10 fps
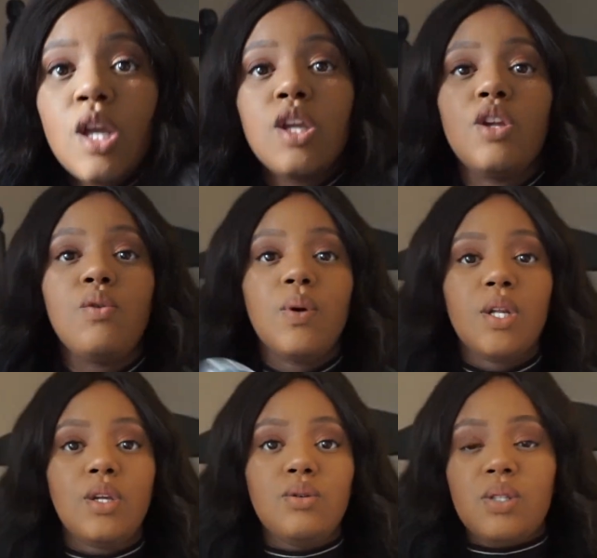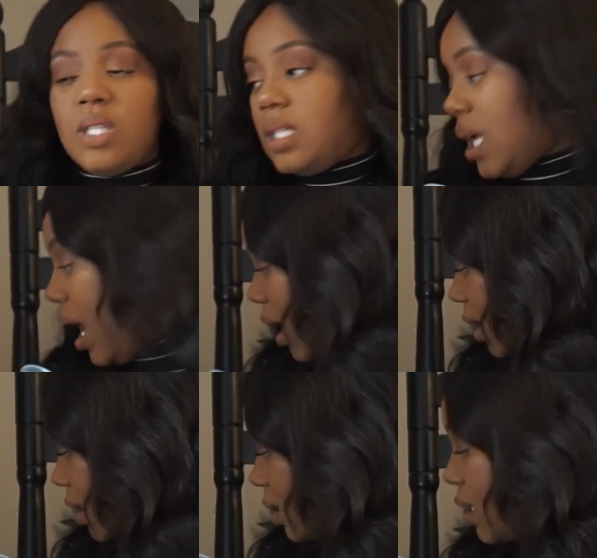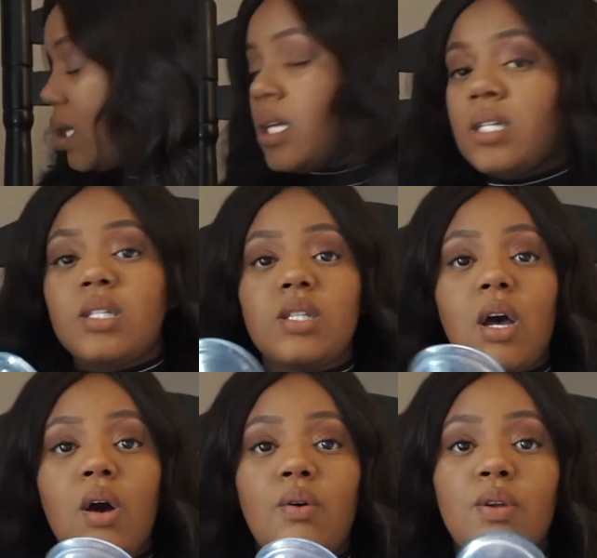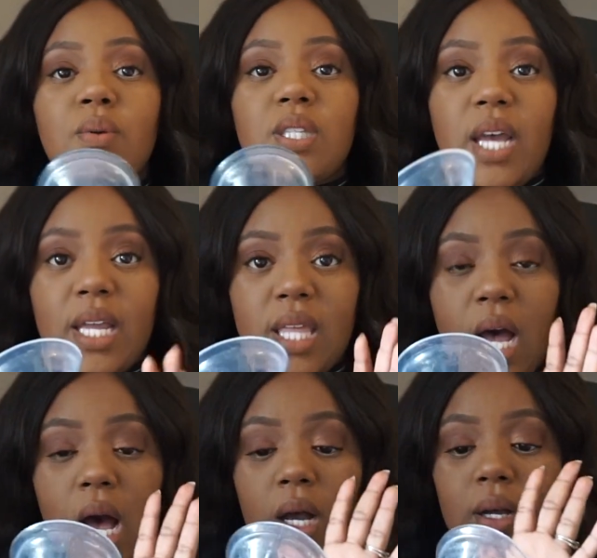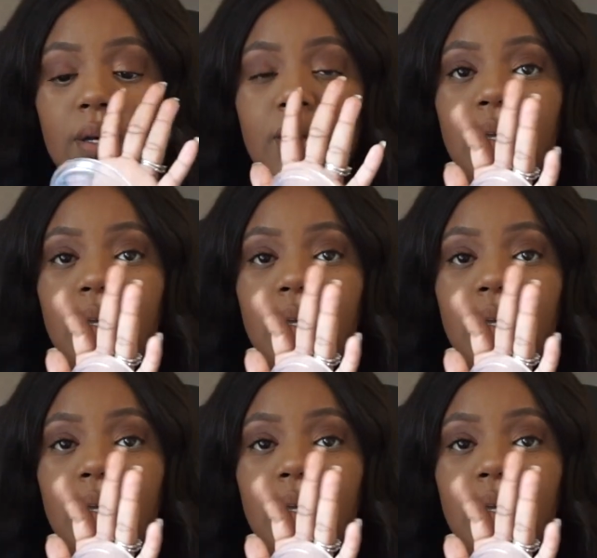you would use this Haaka. So you would take the Haaka,